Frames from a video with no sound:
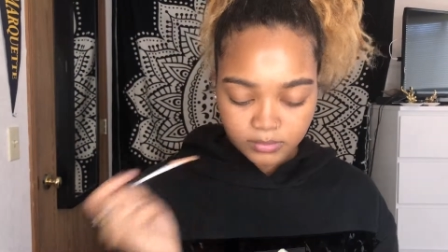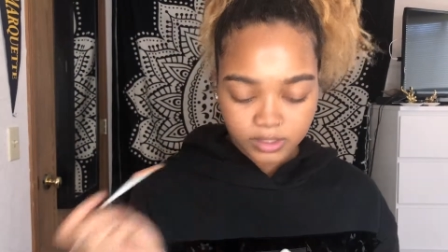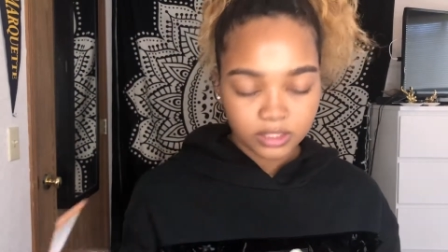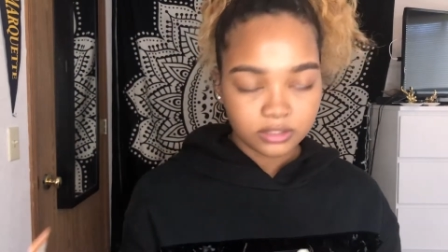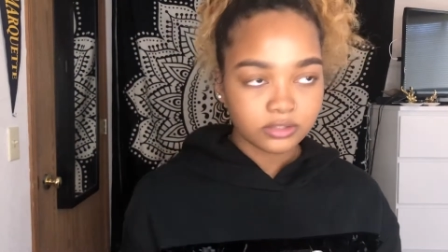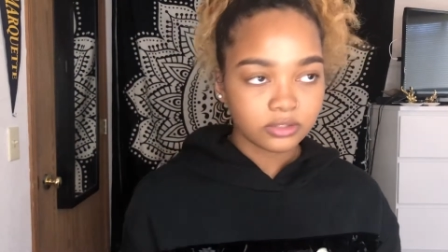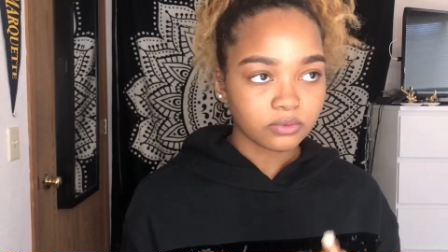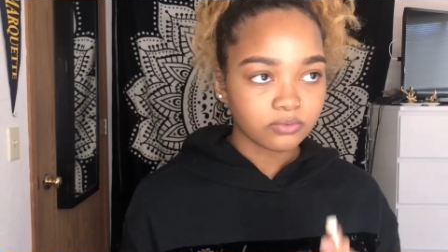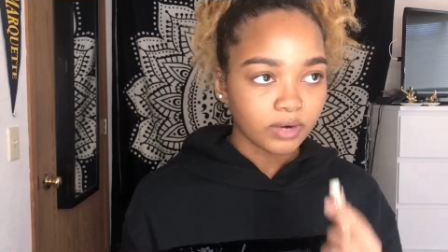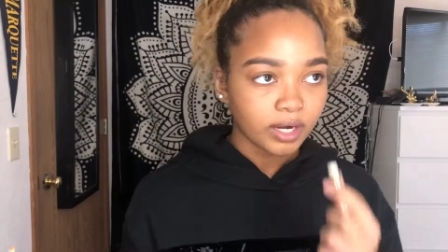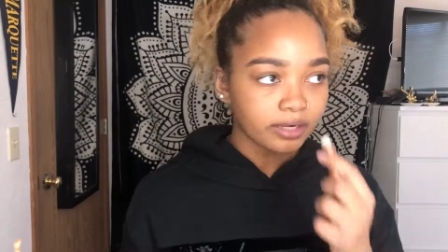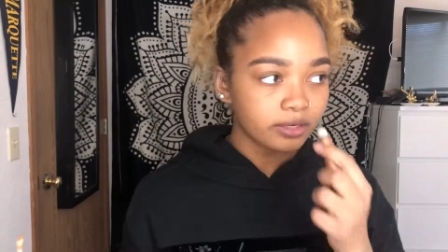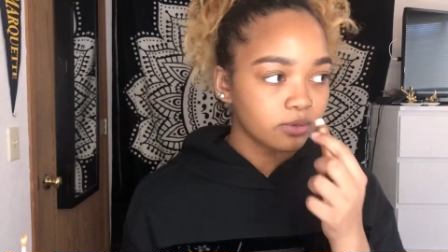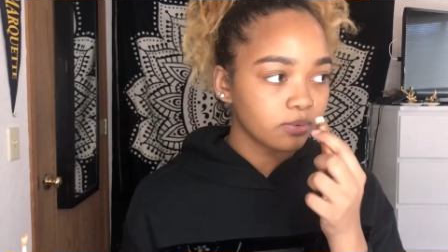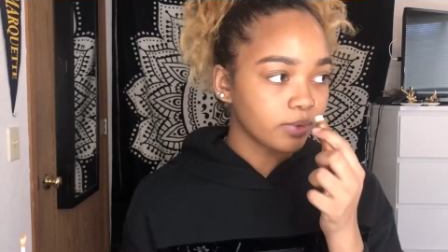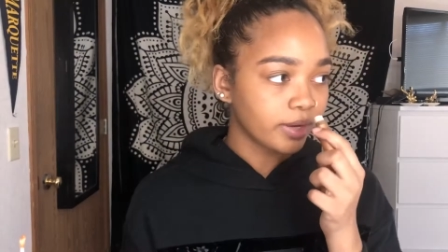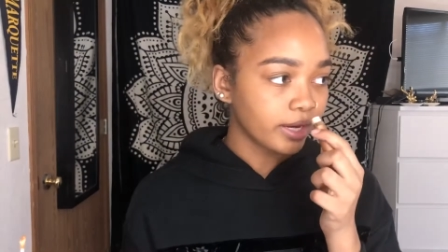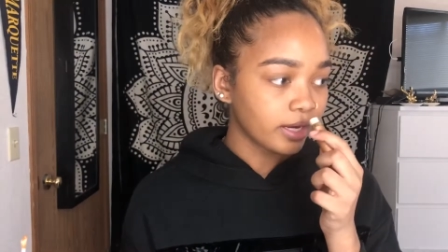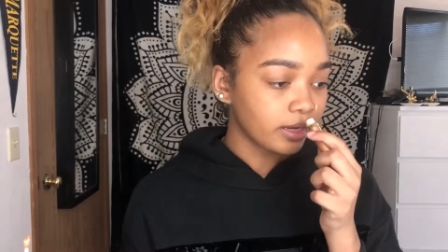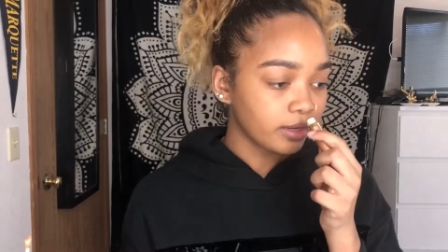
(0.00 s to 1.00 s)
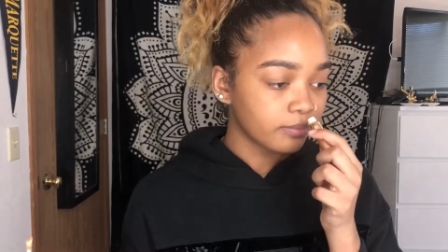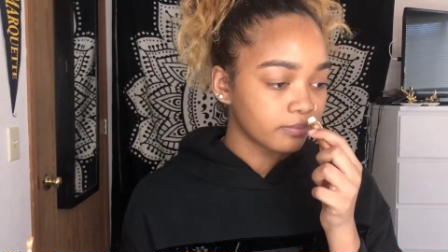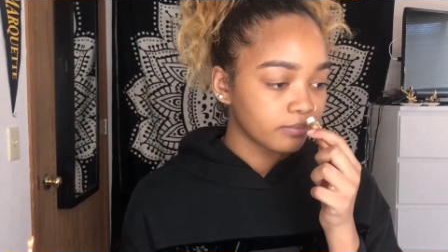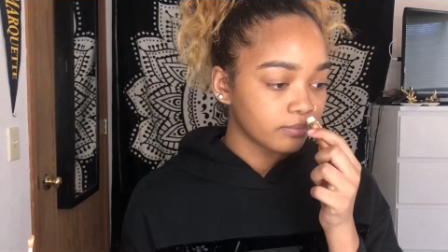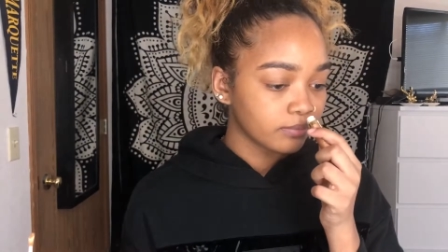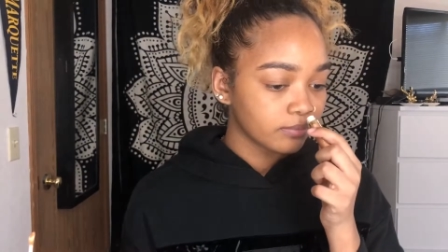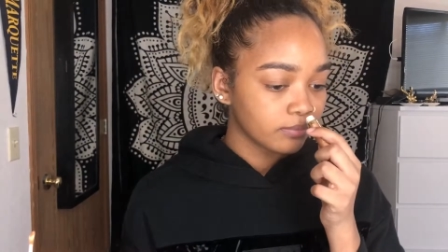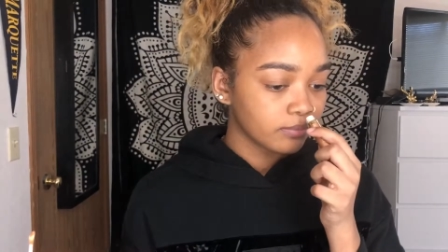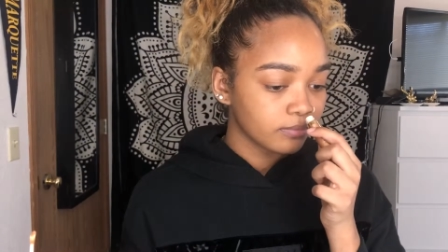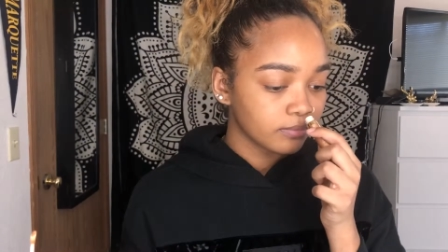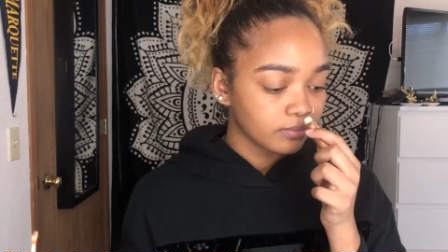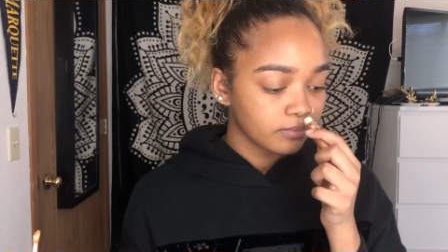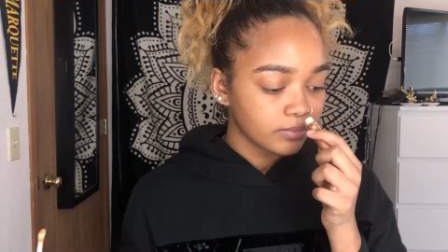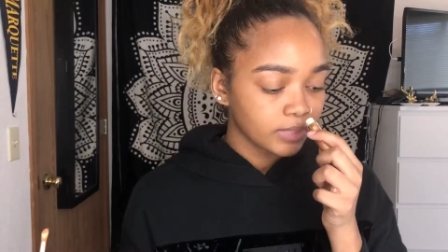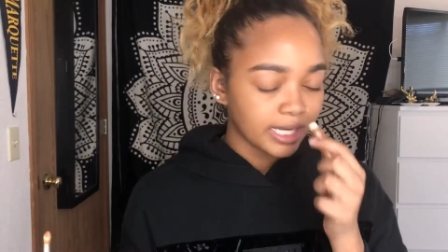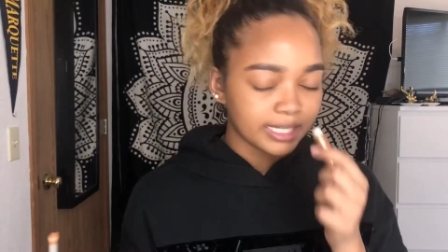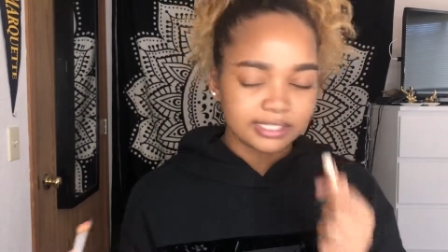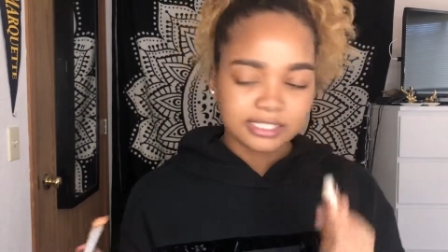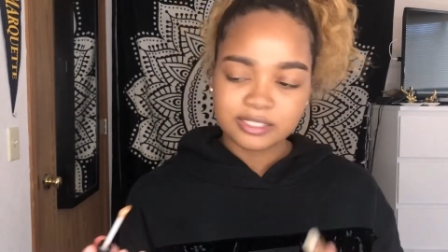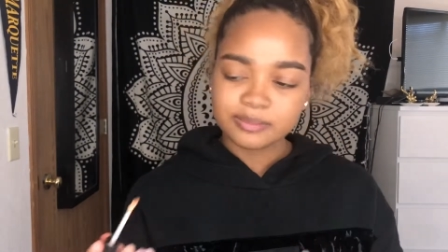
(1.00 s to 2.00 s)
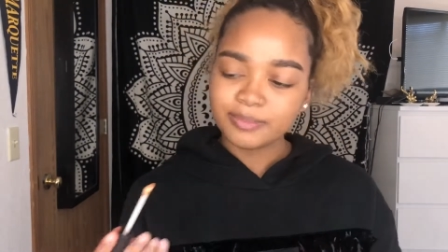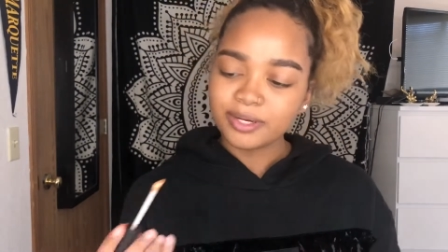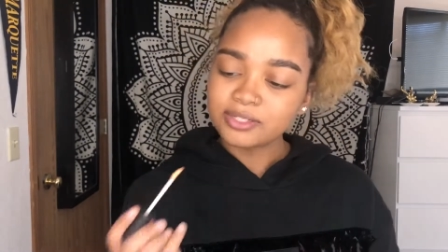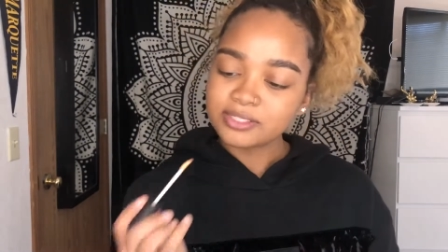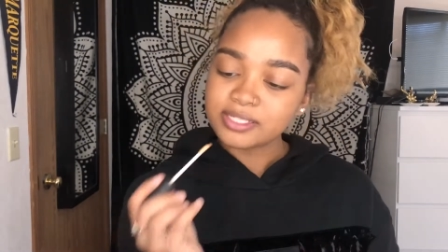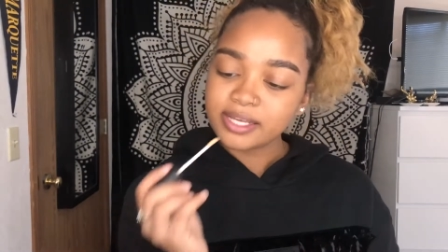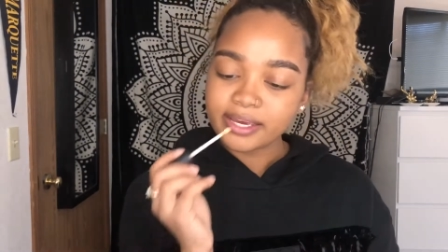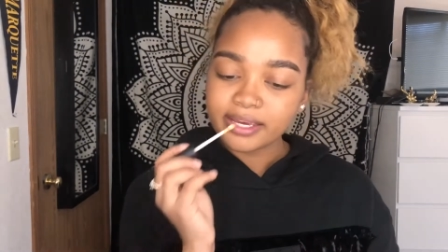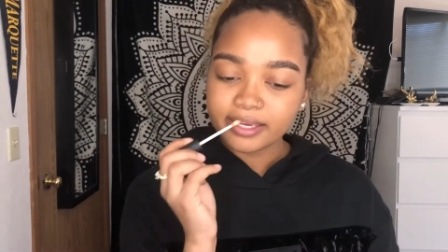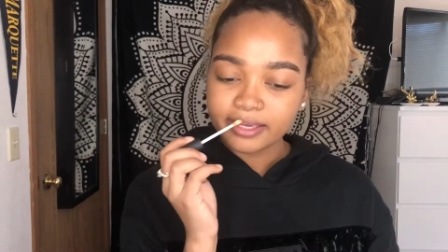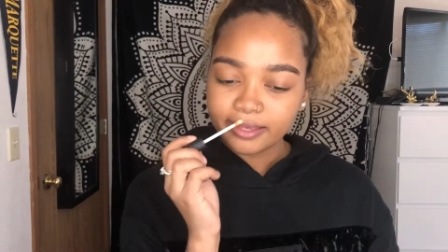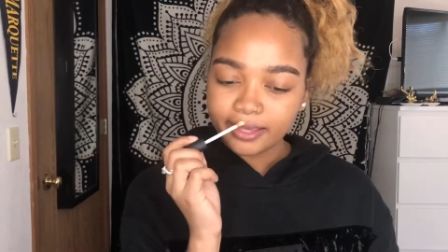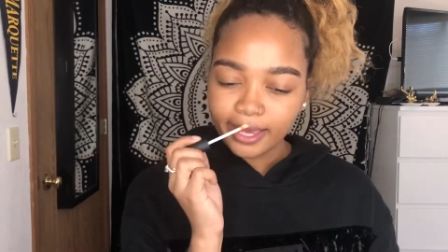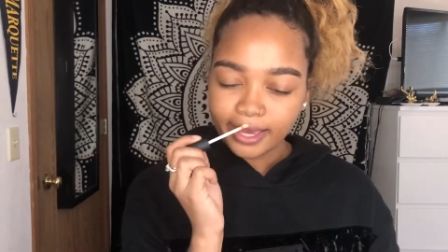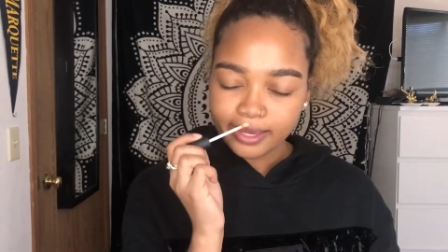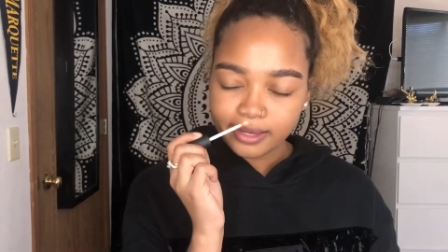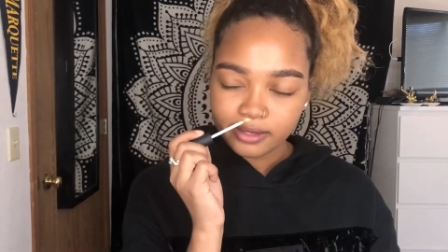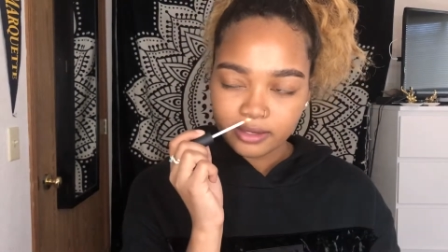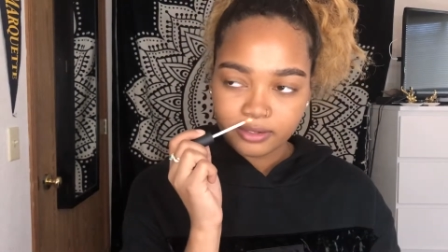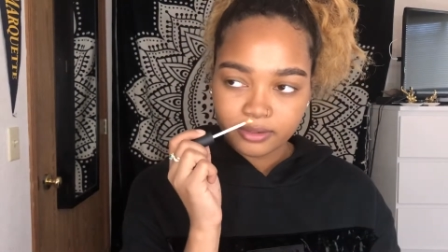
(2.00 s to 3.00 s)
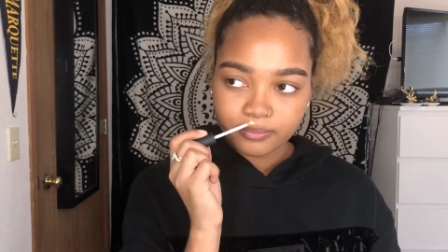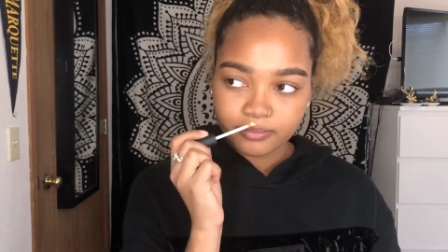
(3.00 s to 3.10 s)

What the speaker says: So right away, it smells like cake.